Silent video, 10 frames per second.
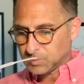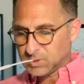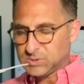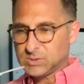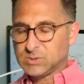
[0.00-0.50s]

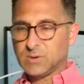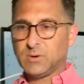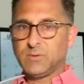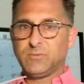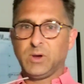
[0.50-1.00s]
This is
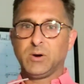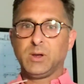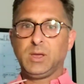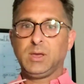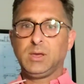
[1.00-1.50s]
a
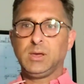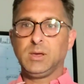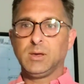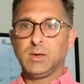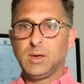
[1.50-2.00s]

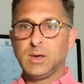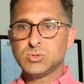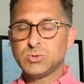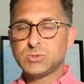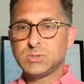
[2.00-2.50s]
very
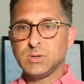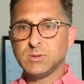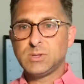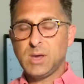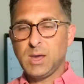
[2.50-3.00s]

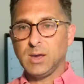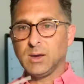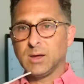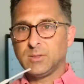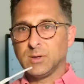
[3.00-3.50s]
interesting
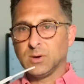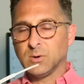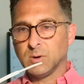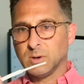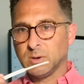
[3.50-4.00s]
take, I think,
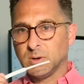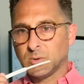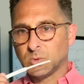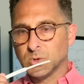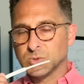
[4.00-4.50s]
on
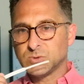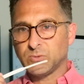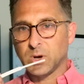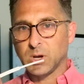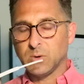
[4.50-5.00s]
a rose
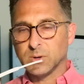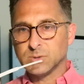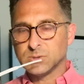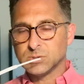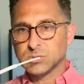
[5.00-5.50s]

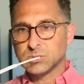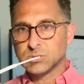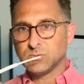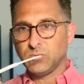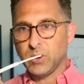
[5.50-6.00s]
fragrance. This
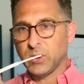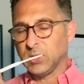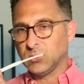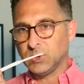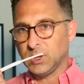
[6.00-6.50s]
is very
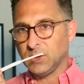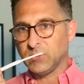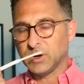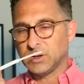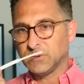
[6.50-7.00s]
unique,
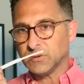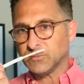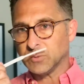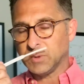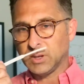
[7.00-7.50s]
very
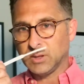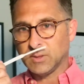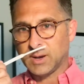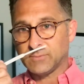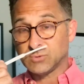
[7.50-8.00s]
different from any
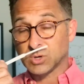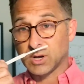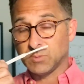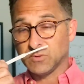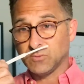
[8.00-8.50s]
that I've
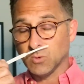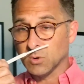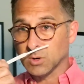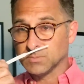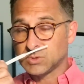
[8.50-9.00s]
tried
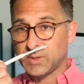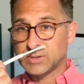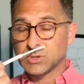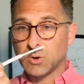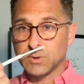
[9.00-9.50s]
before. So
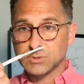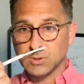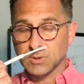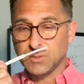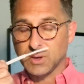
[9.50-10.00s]
that's always a
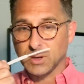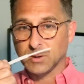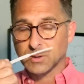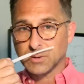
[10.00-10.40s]
good thing.